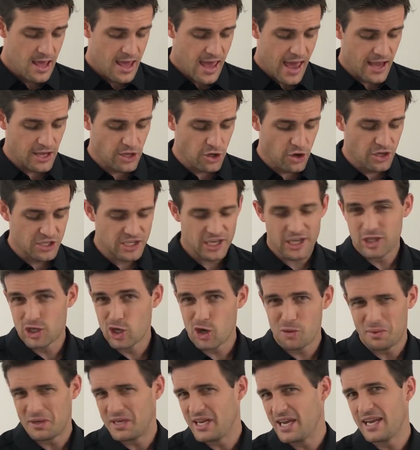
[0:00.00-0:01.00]
and using
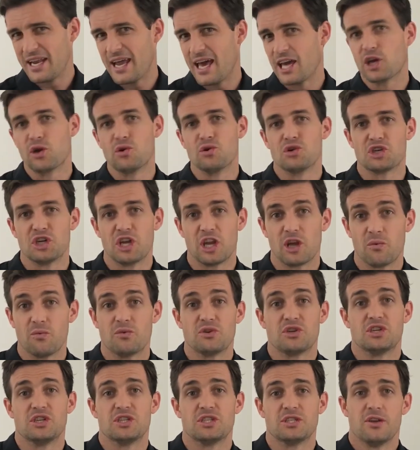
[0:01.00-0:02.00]
Super DNA cushioning,
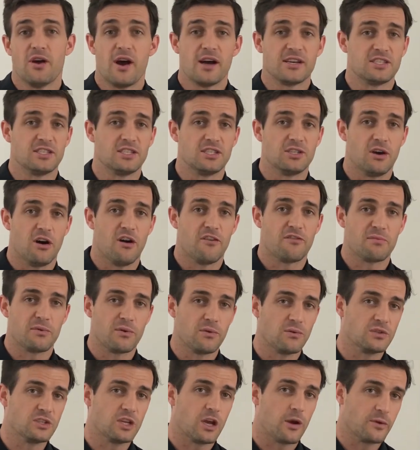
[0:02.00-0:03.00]
which is nice and soft but
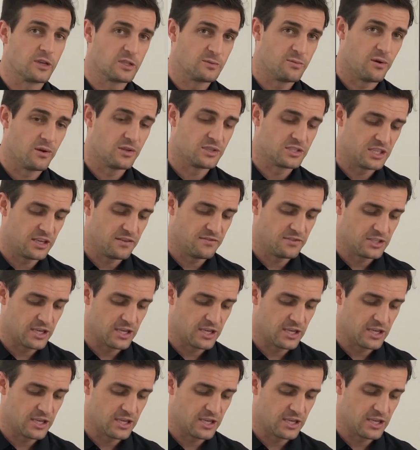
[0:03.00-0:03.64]
also responsive.